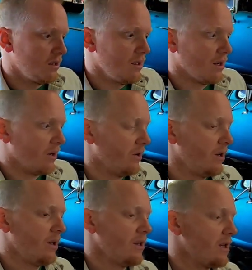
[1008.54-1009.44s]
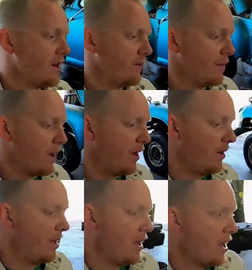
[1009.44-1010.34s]
you know, you can't win them
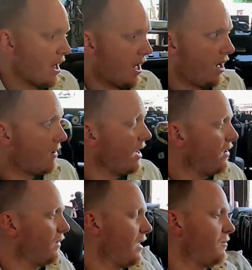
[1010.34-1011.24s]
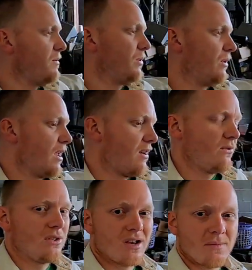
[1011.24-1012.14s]
all. I know a lot of people, and
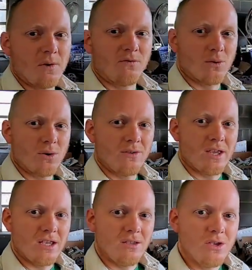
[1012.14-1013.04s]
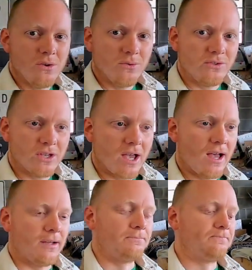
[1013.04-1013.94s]
I've done it before, they use
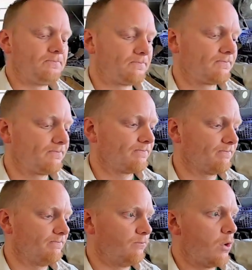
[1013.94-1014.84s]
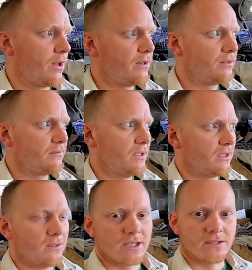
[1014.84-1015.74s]
water.
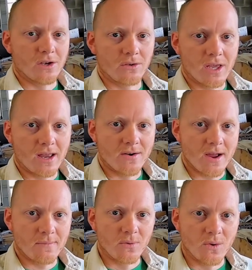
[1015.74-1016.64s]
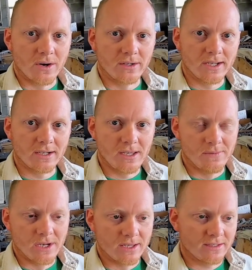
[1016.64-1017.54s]
They'll like soak the header wrap in water to kind of keep
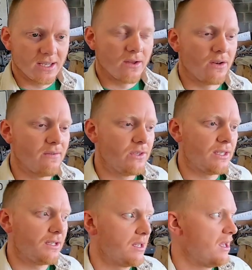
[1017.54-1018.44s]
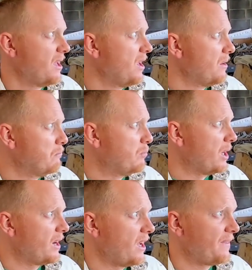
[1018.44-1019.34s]
the dust down and everything.
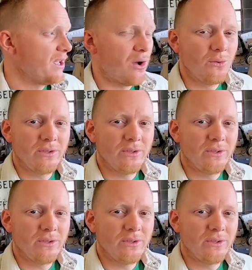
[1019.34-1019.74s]
But the